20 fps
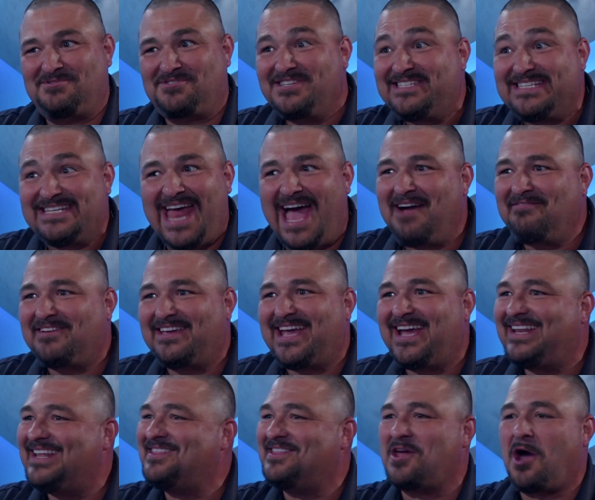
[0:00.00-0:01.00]
Just
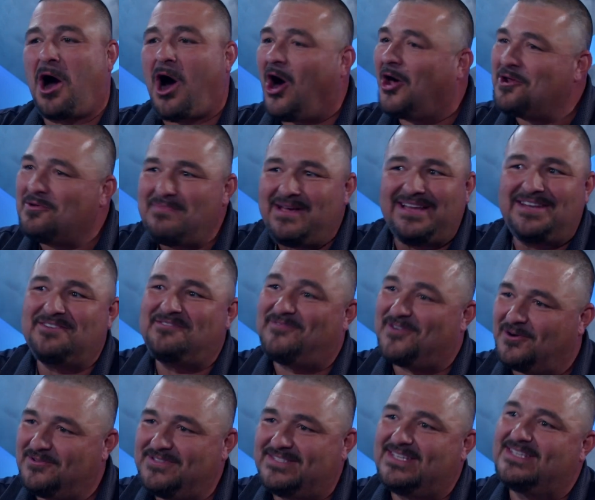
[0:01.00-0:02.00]
navigating the automated
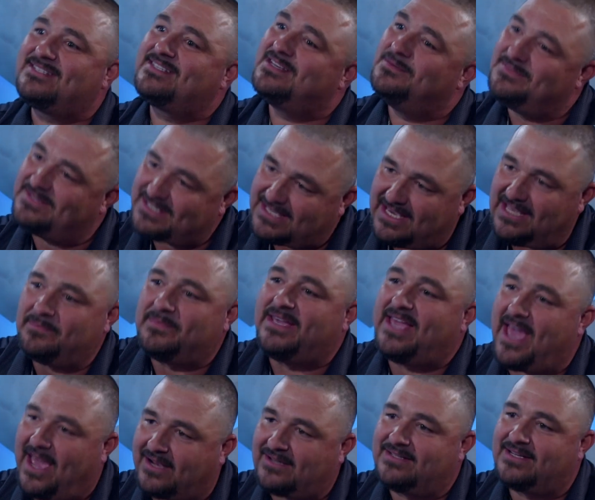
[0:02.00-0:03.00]
phone systems can be
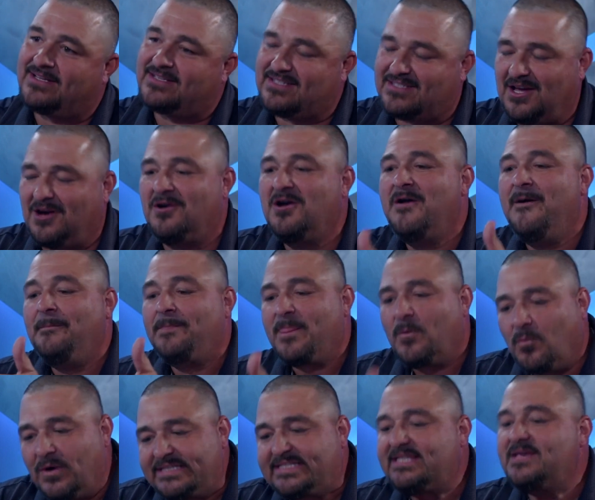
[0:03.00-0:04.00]
hectic. So
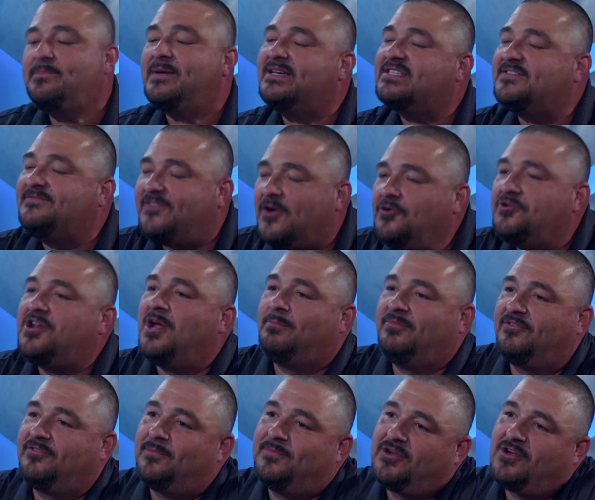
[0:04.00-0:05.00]
what's the best phone
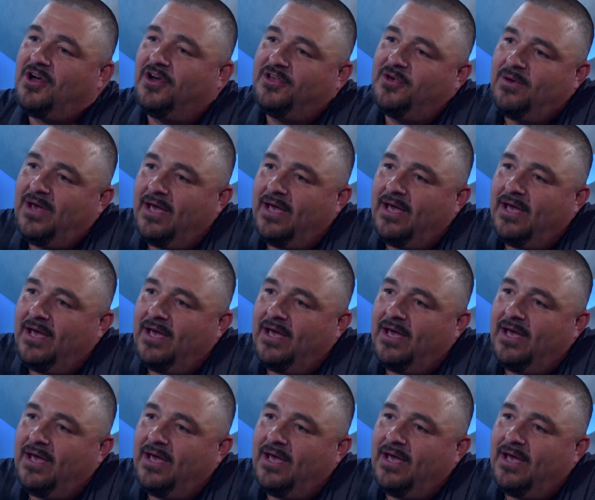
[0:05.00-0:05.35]
number for them to call you at?